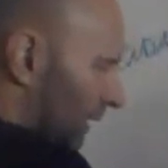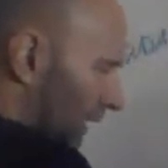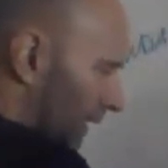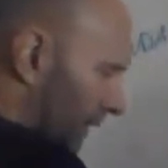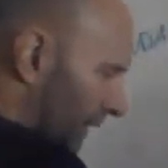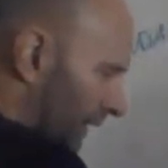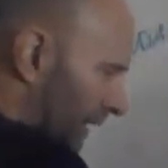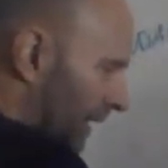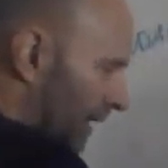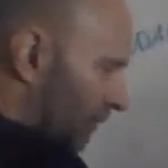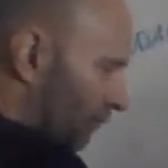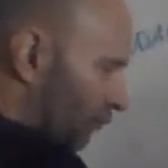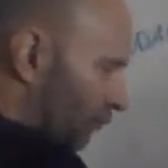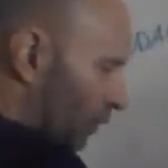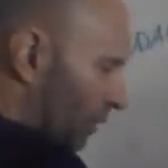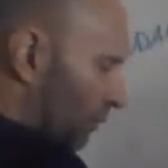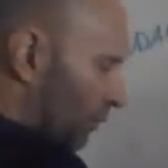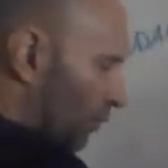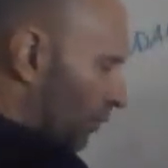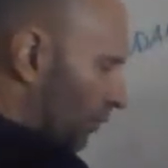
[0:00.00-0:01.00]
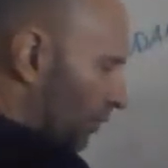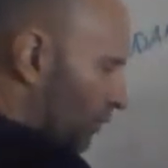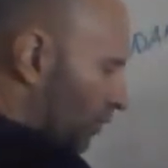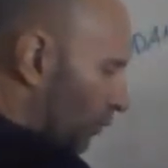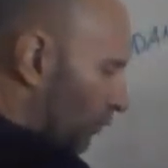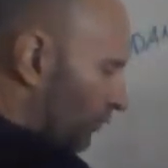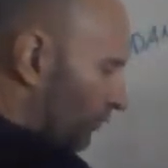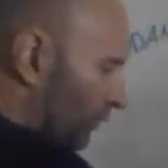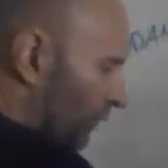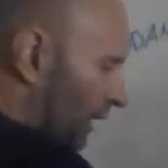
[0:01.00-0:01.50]
And then I have one more
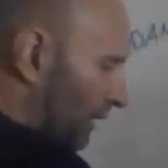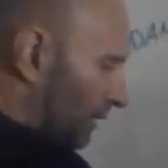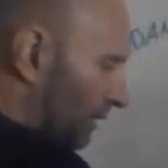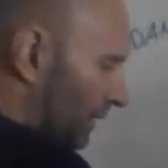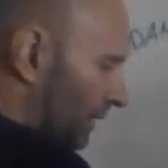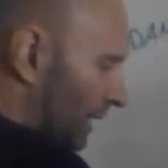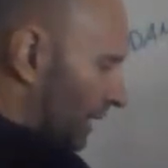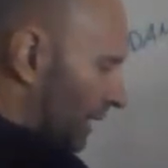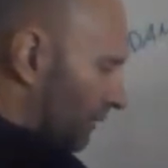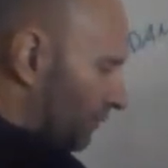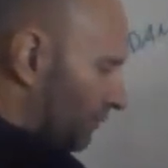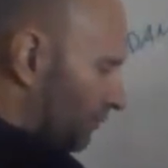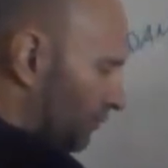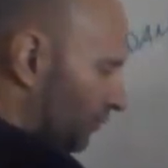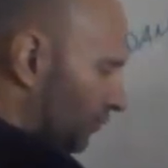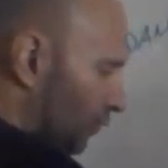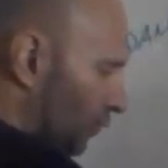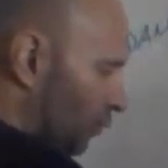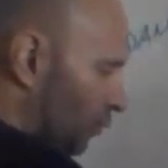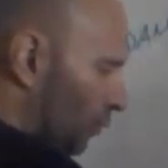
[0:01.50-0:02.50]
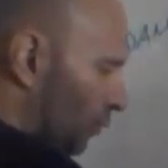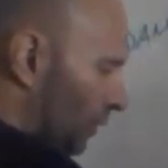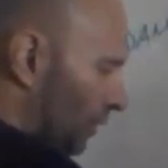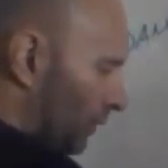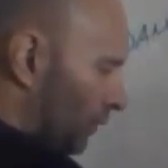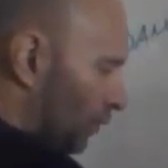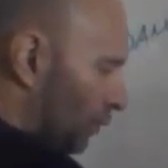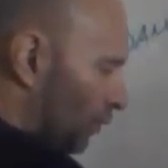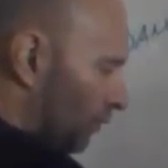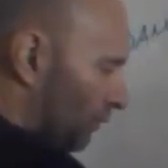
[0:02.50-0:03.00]
cosine left, so
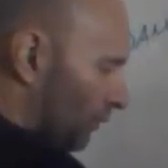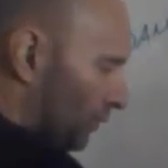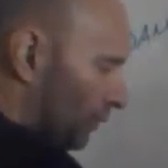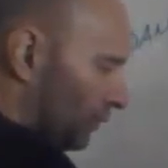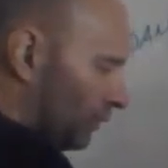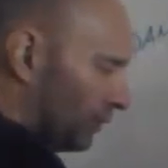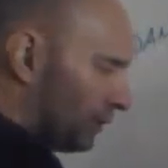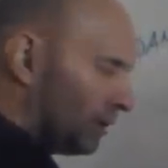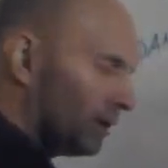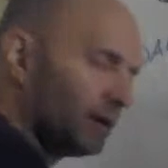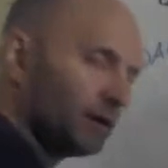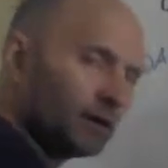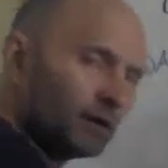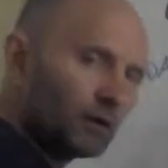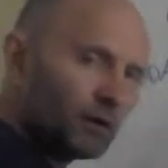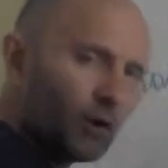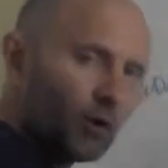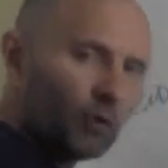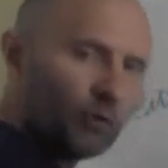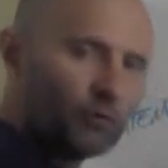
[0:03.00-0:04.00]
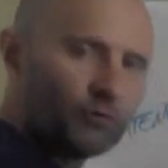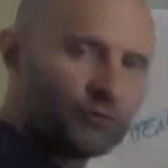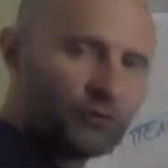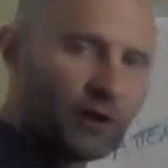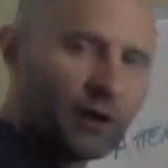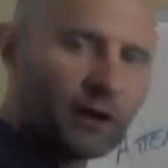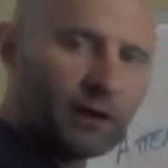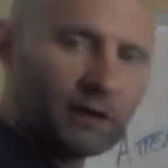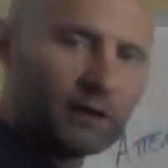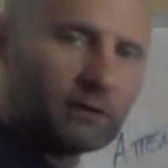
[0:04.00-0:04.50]
1 over
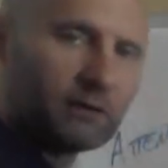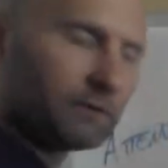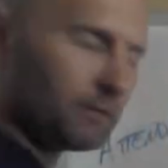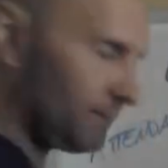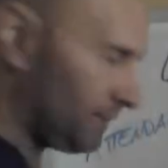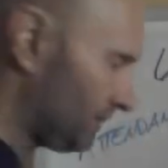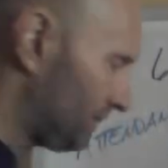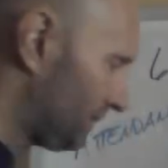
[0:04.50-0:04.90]
cosine.